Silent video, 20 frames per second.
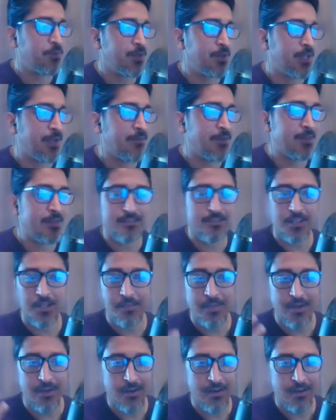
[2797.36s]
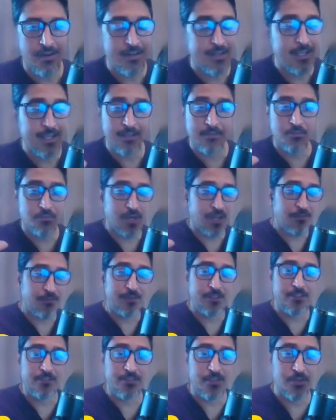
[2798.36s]
Everything's all about art, and
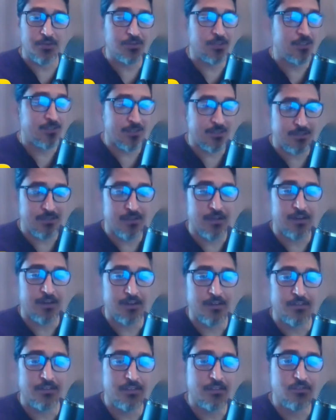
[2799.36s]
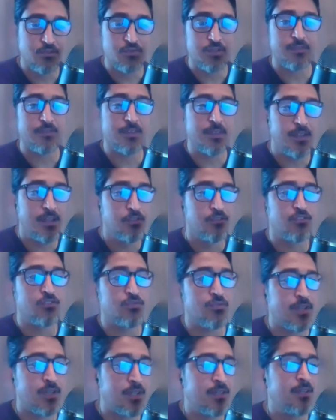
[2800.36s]
rightfully so. This is an art-driven
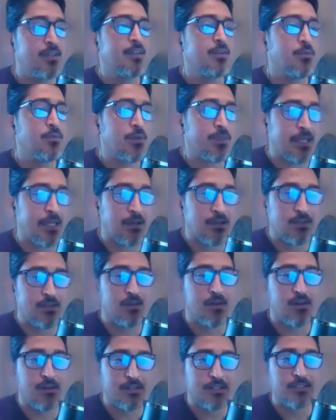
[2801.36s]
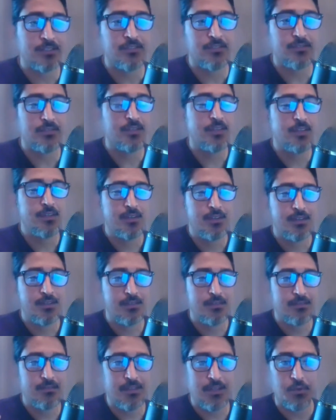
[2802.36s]
industry. Without the artists,
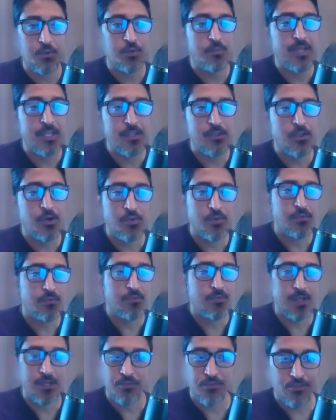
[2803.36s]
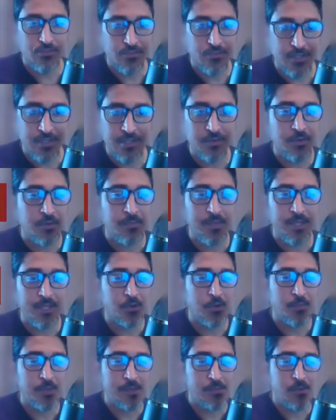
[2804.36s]
there will be no industry. There will
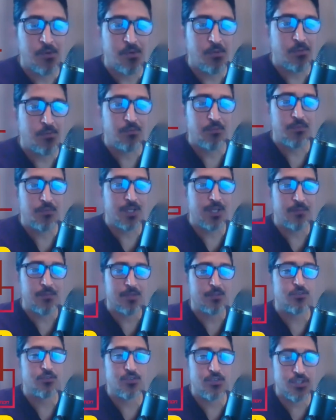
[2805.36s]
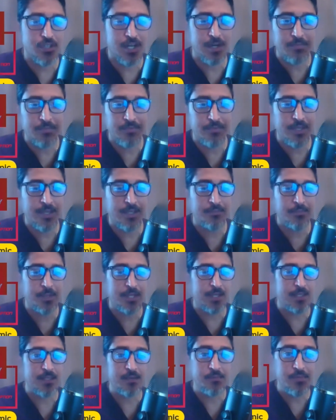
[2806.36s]
be no people coming into the shops and
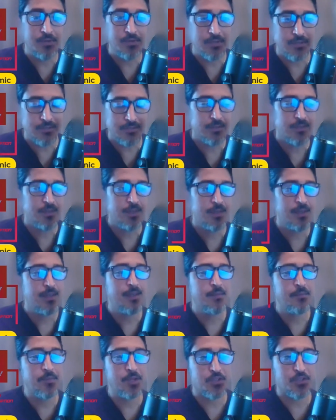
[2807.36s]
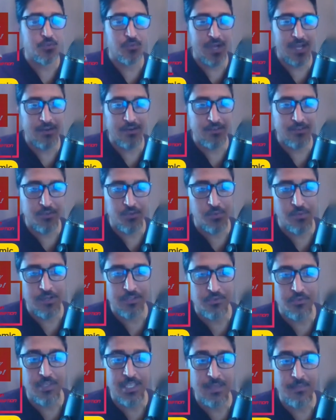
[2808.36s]
picking up books. But the writers are the
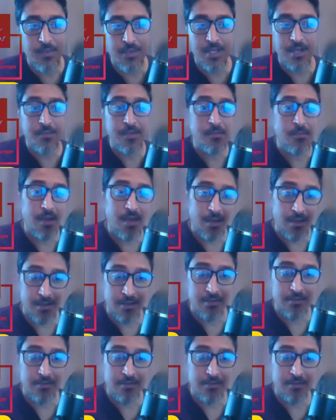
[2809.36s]
ones who keep you coming back.